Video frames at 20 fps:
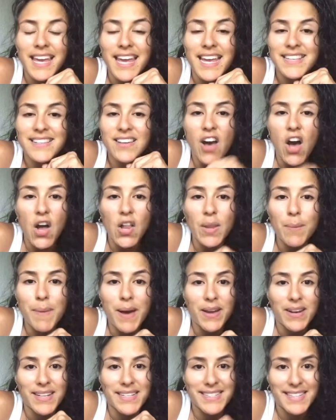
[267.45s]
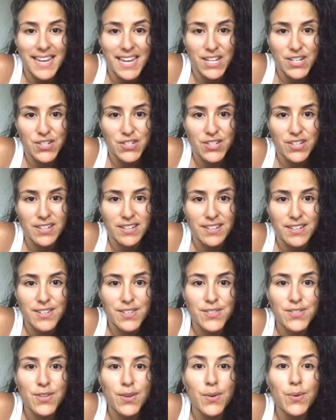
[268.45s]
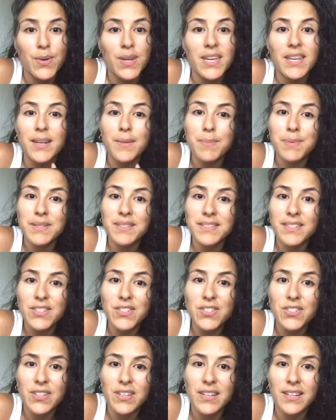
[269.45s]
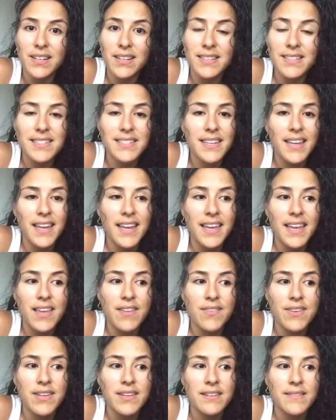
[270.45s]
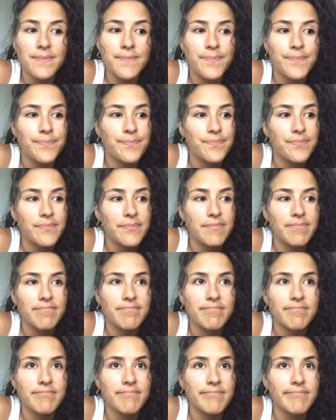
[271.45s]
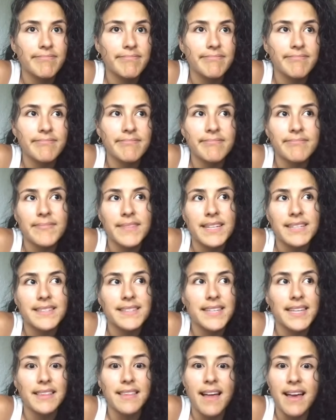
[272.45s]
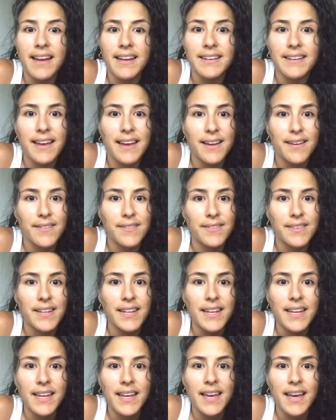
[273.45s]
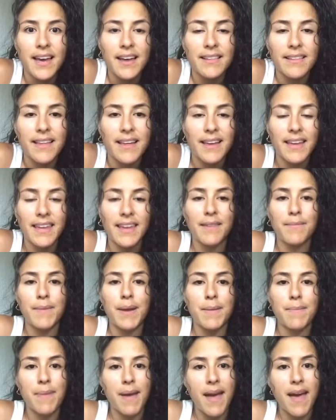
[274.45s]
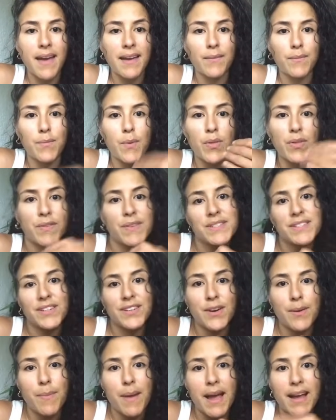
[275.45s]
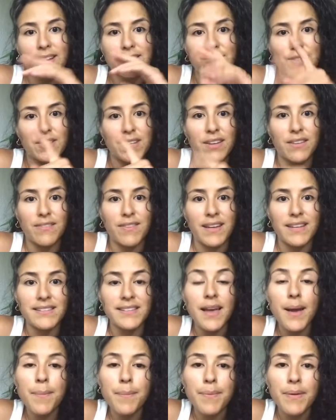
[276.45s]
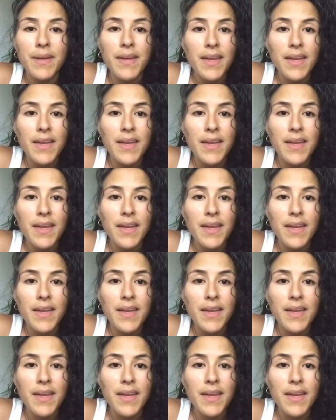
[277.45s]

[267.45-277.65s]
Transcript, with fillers: It's all about intention. So in a position, let's say even, let's say lying down, lying on my back, both of us on our backs looking face up,